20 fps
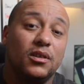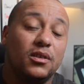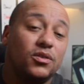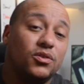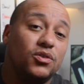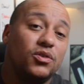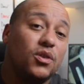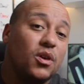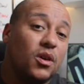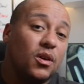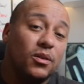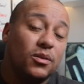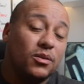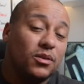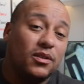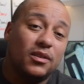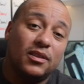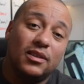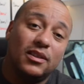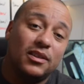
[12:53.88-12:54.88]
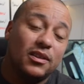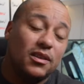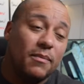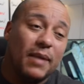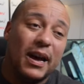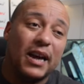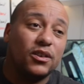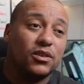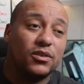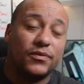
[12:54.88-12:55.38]
You know, you
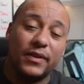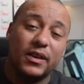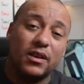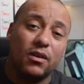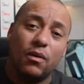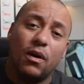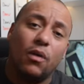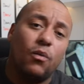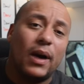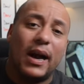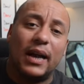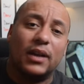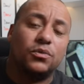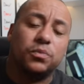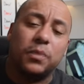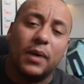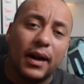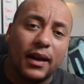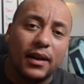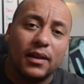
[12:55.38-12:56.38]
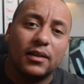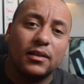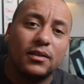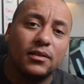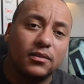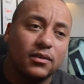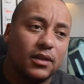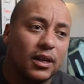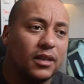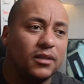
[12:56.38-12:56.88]
might just think, well, white's white,
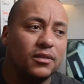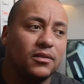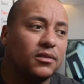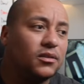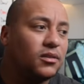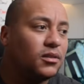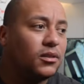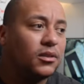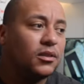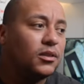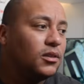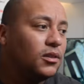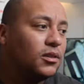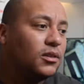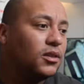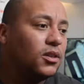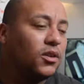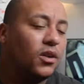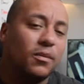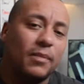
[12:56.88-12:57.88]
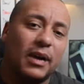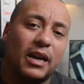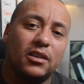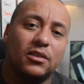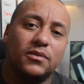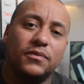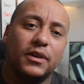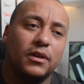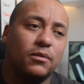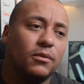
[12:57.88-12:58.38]
and you know, you might
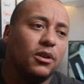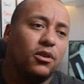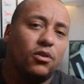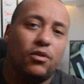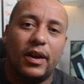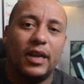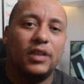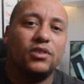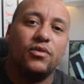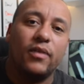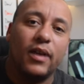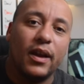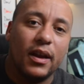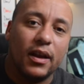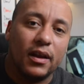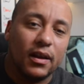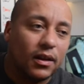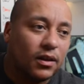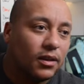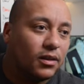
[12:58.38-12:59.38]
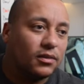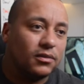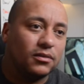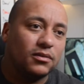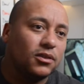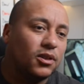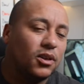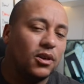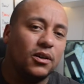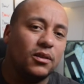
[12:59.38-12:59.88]
just think, well, grey's grey,
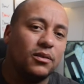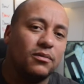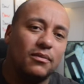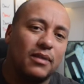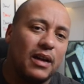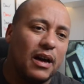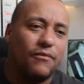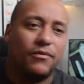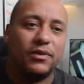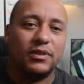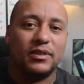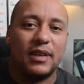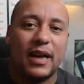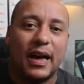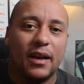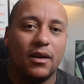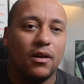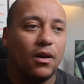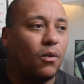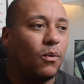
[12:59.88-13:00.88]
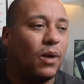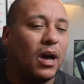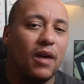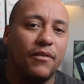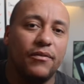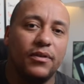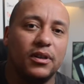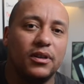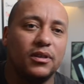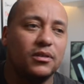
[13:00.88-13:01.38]
you know, anthracite or
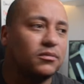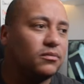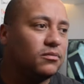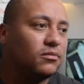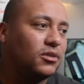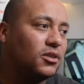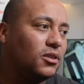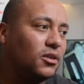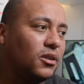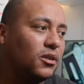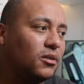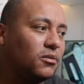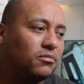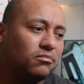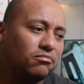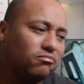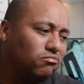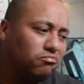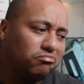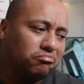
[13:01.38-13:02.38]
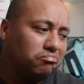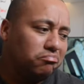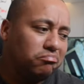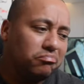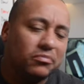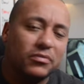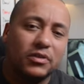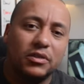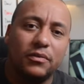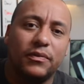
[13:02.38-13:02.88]
whatever, you know,
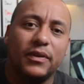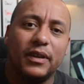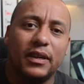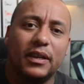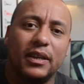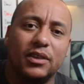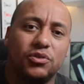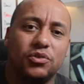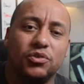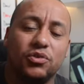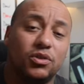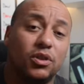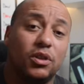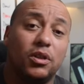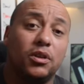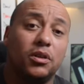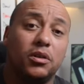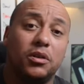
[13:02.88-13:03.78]
you think it's just a